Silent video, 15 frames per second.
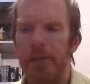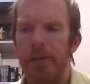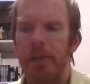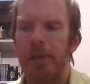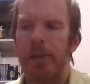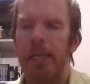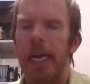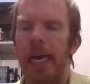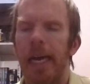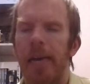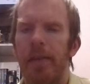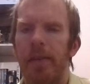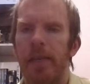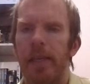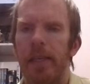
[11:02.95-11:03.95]
don't
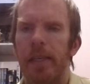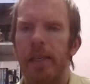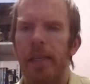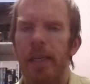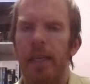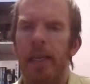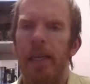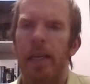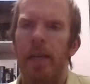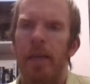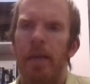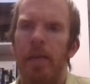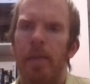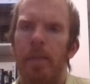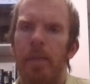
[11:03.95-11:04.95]
have the
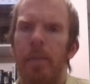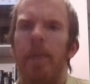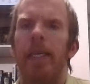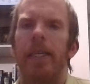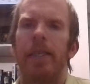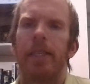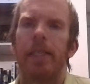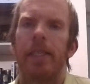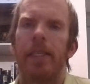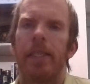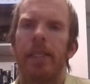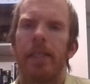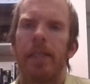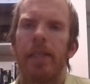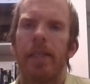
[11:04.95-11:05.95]

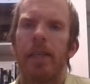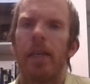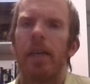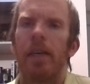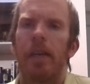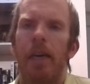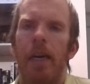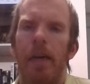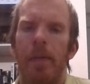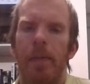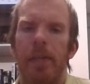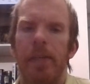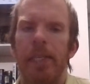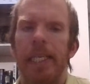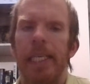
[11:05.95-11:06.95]
mana
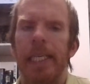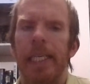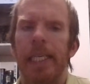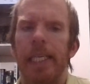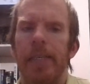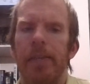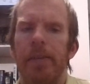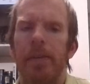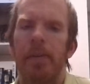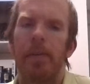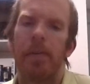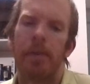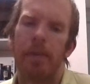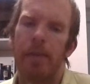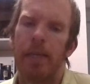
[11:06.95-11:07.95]
you need,
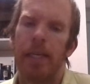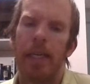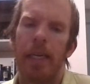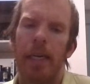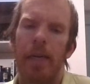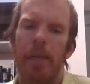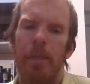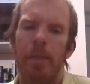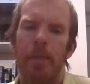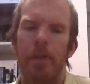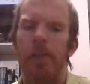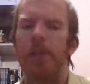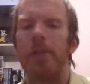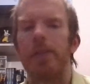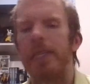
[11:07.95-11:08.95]

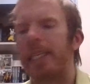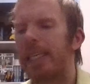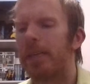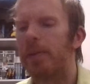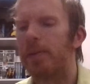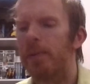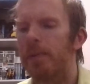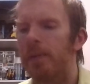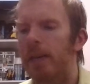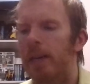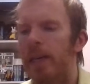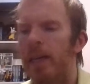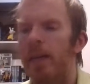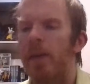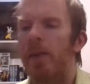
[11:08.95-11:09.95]
2 to get
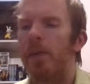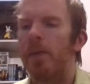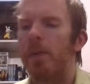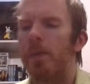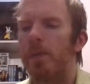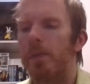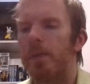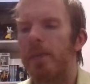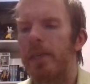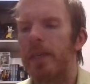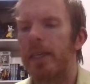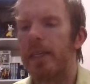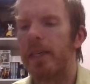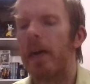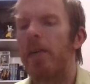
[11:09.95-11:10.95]

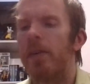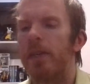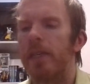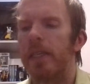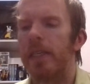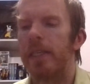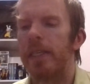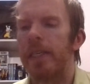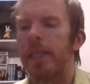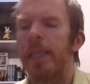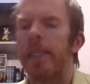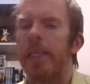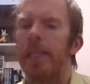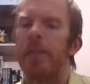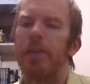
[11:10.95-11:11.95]
the color
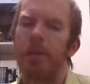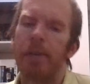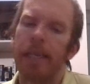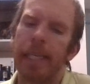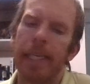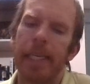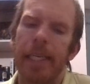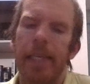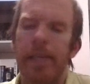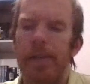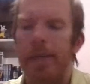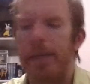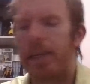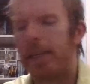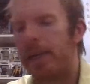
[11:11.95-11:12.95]
you need,